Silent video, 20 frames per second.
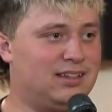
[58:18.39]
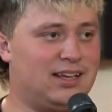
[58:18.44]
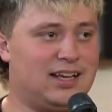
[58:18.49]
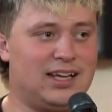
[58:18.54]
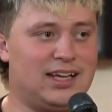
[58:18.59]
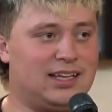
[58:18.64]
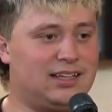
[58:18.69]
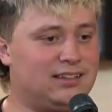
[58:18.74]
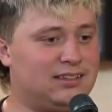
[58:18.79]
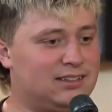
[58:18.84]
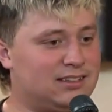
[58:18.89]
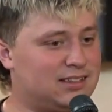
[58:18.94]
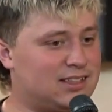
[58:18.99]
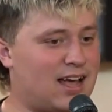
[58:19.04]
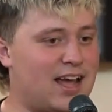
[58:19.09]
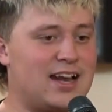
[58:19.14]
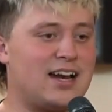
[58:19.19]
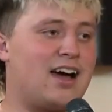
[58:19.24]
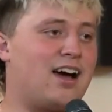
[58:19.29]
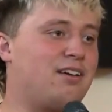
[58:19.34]
and
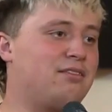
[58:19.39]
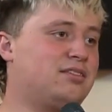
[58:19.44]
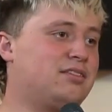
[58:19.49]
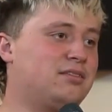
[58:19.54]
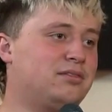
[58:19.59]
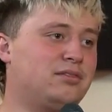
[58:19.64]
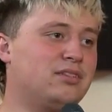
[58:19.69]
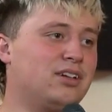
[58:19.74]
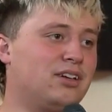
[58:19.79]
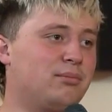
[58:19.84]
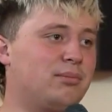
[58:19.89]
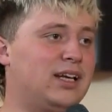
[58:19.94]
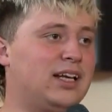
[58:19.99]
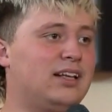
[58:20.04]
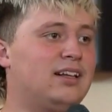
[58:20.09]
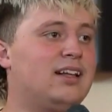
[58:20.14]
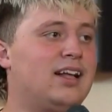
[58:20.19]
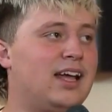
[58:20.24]
sign off for a bit